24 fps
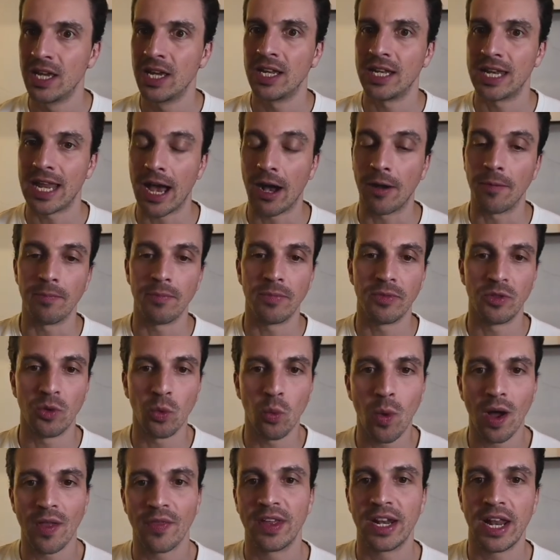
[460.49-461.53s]
Now, the
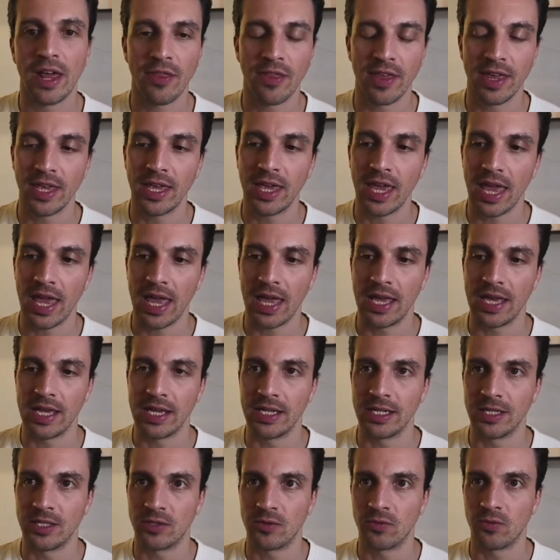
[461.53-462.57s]
one that I think
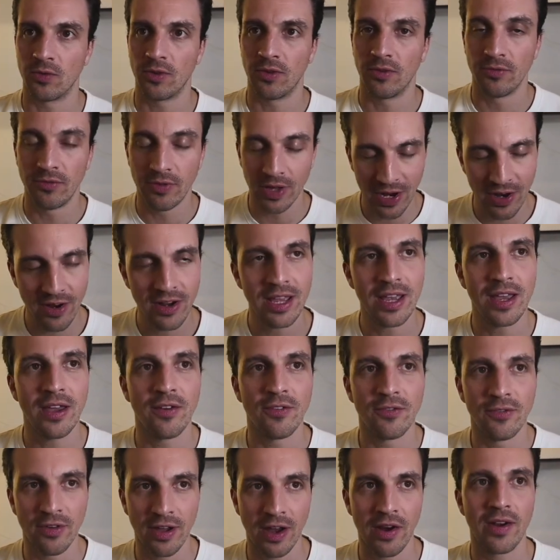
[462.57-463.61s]
is very,
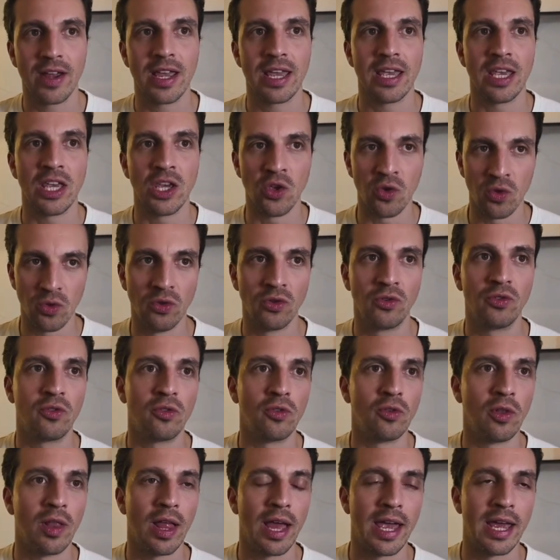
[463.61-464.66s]
very
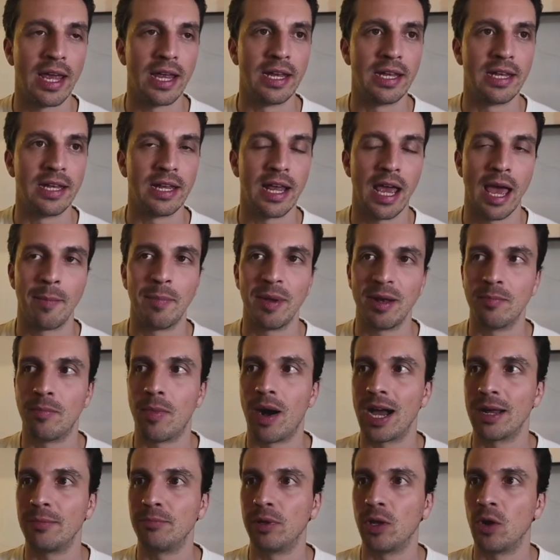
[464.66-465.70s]
useful and a bit
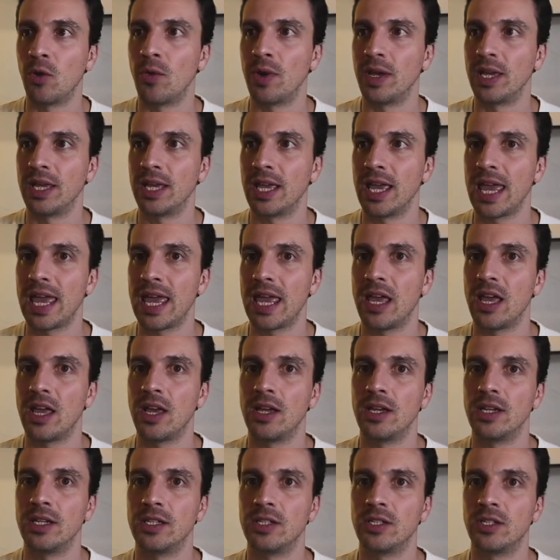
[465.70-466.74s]
mind-blowing
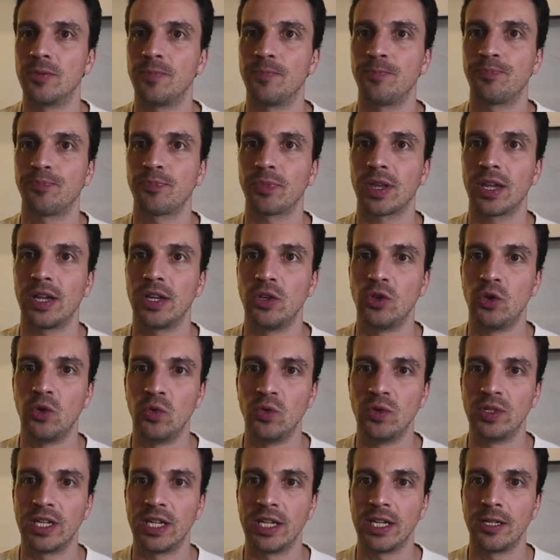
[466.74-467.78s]
is
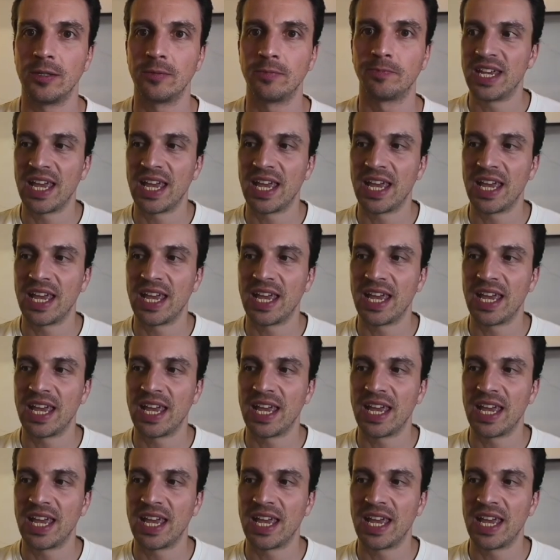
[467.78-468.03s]
using